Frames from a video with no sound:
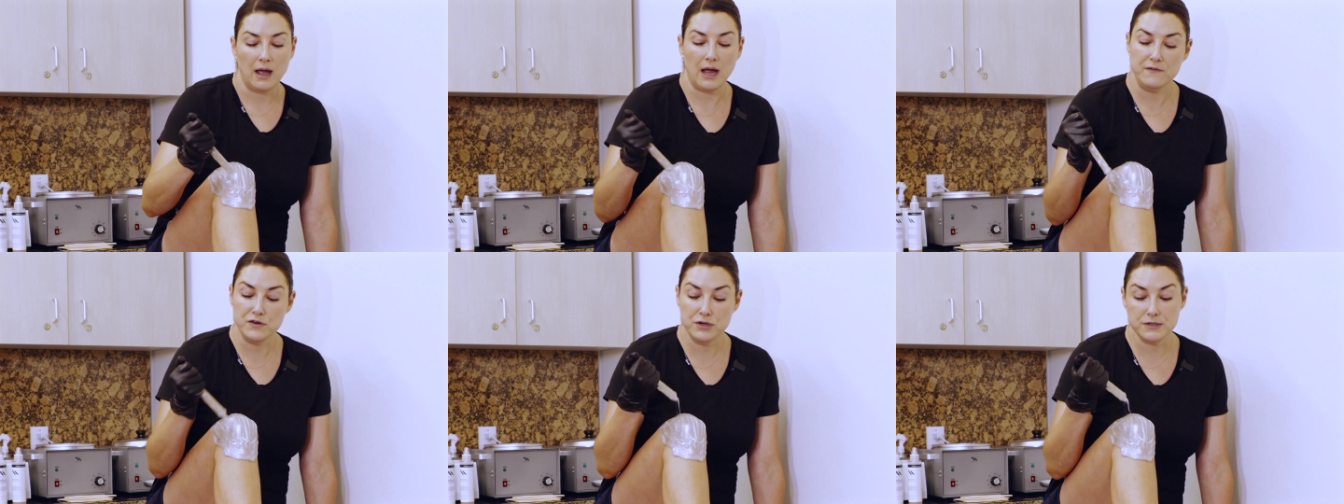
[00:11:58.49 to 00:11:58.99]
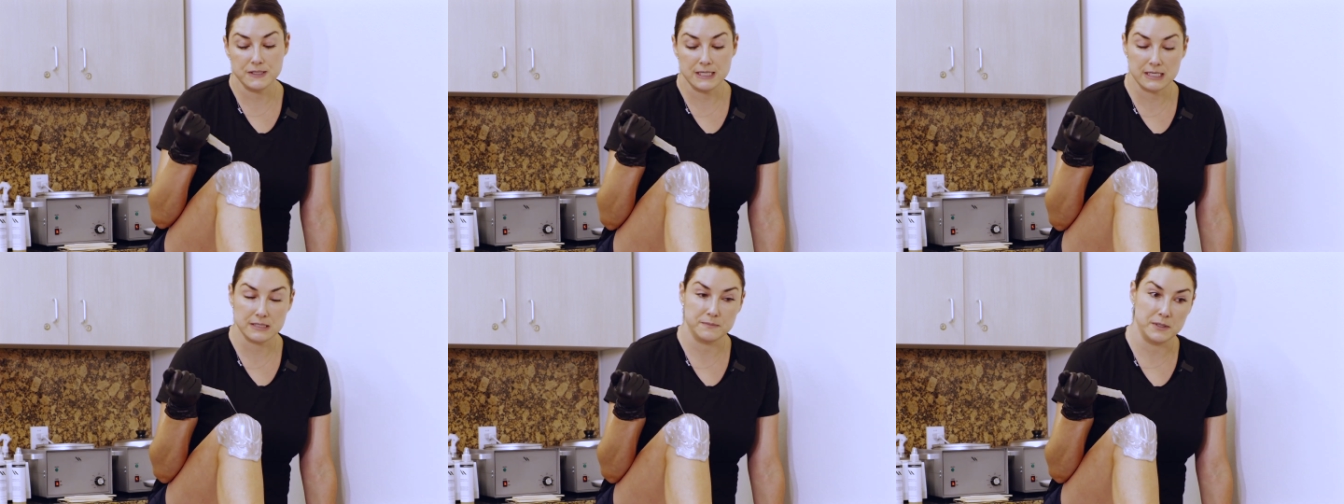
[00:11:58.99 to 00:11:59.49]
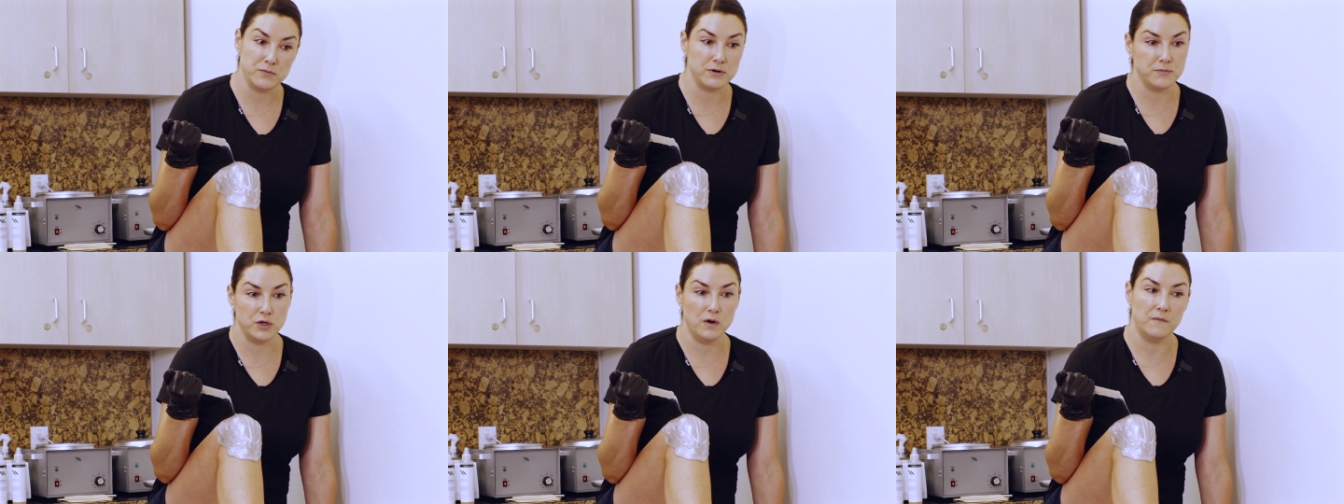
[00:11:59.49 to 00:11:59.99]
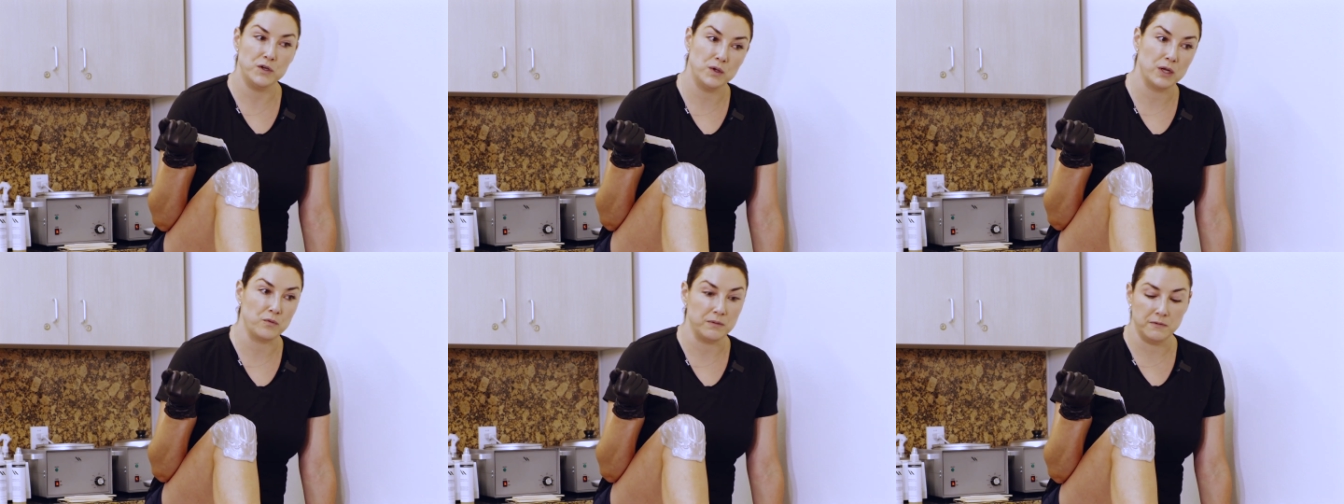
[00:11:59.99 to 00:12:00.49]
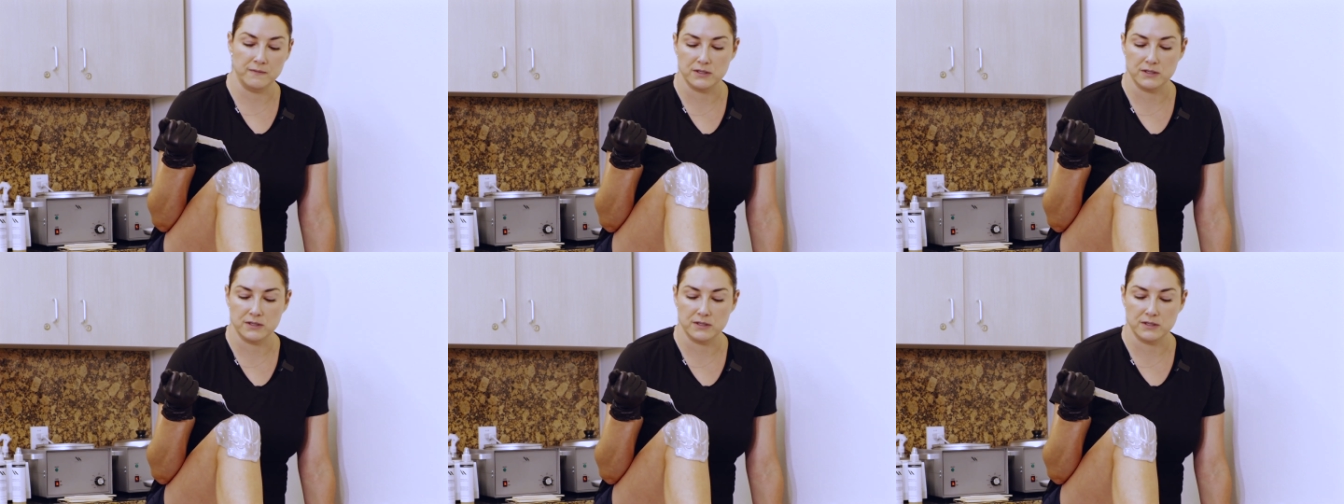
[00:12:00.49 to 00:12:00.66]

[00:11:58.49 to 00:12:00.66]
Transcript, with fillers: after your stick's been removed, you can remove